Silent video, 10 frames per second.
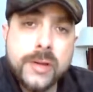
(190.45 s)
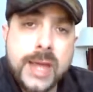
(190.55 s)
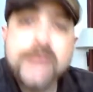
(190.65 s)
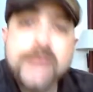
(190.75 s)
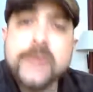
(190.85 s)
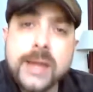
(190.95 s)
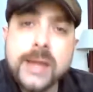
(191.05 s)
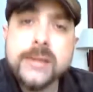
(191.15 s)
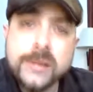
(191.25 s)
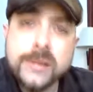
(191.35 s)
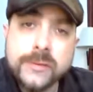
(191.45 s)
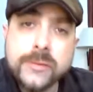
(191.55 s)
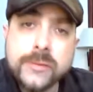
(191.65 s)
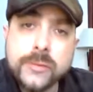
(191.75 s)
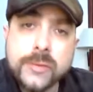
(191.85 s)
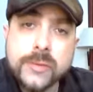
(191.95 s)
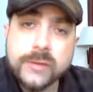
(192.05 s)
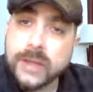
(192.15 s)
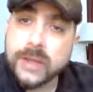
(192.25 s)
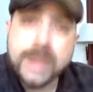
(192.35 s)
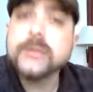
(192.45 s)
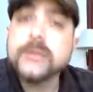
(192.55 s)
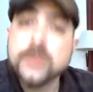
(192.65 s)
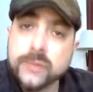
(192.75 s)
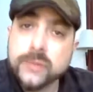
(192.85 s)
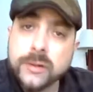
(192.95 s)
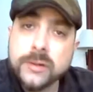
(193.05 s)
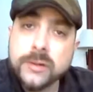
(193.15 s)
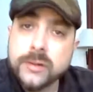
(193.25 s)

atheism through things like evolution,